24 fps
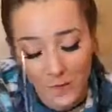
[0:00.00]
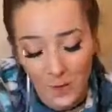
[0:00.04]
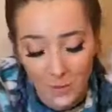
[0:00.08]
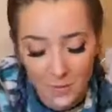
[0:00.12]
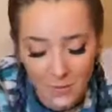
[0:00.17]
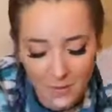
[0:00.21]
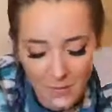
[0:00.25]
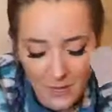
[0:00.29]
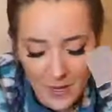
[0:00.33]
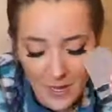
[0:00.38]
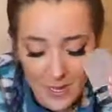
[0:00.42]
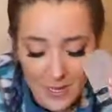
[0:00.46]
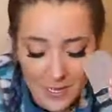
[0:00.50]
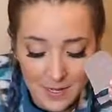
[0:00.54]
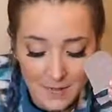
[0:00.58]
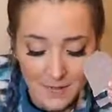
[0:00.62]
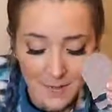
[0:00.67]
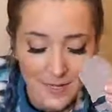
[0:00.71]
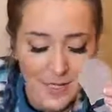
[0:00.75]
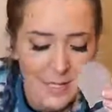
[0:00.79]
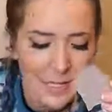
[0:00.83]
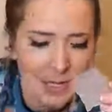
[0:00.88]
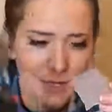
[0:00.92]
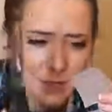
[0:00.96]
Coming right up,
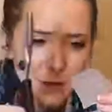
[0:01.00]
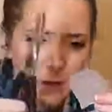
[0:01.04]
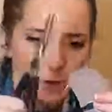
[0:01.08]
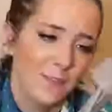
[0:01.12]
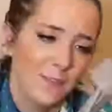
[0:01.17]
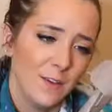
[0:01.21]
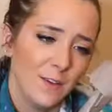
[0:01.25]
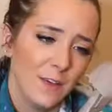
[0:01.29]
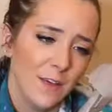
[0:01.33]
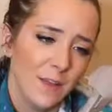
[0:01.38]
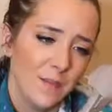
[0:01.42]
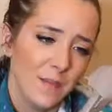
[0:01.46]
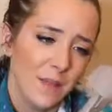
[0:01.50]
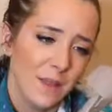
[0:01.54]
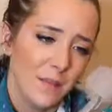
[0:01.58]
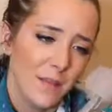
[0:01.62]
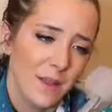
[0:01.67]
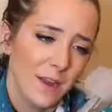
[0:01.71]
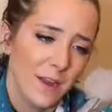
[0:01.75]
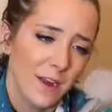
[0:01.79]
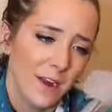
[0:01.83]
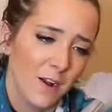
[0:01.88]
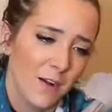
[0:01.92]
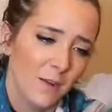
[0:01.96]
bitch. If you give me a
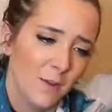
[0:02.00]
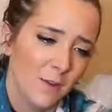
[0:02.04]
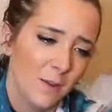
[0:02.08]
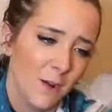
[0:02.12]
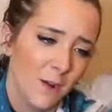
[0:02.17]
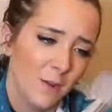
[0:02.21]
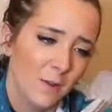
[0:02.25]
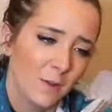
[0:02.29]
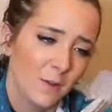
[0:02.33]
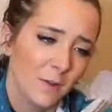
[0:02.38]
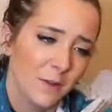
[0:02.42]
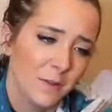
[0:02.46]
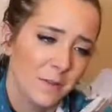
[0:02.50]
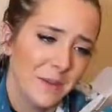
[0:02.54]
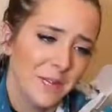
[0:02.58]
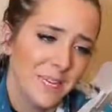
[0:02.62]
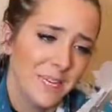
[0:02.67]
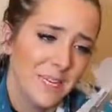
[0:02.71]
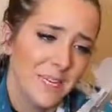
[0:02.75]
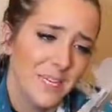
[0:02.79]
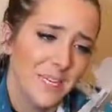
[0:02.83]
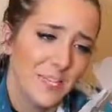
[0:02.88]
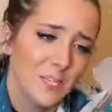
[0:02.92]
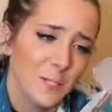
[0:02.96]
minute, I'll color them
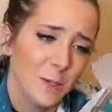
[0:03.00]
in